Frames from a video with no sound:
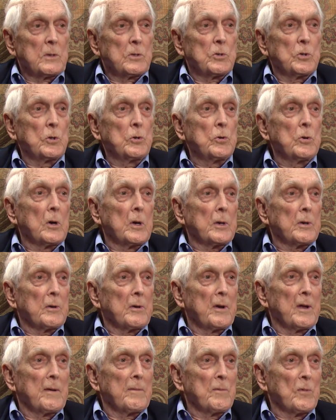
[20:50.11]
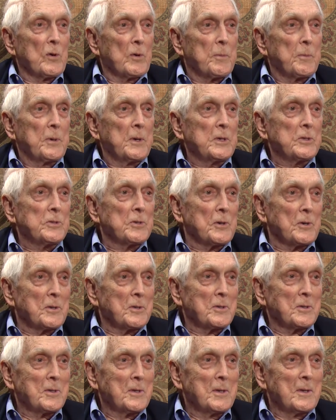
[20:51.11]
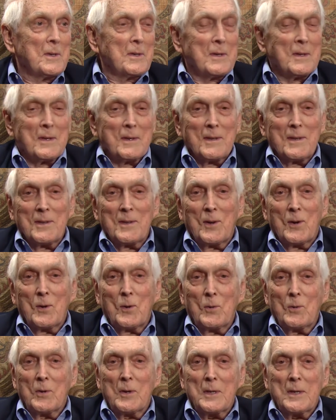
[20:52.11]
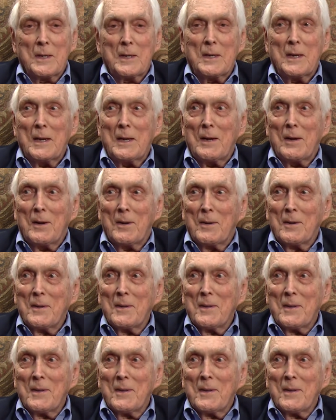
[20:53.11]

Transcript: 200 of them were pitchers. Holy cow.